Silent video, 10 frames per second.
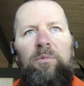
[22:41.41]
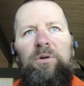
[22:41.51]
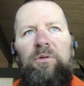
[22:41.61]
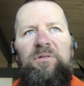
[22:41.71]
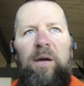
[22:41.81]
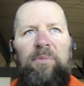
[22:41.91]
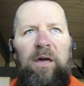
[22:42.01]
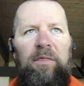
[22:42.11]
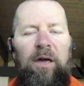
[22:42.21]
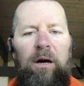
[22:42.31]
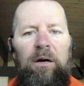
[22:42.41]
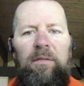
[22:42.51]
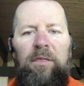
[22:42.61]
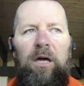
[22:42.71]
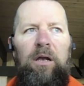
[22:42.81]
We do the same thing
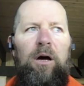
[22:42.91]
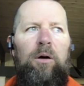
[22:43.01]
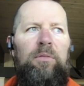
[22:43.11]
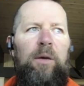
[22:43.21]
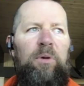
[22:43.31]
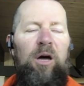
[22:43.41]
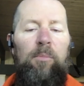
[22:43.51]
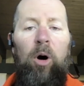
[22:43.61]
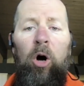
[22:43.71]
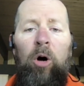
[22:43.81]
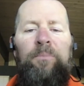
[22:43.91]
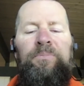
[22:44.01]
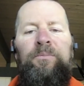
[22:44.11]
there. Then we come home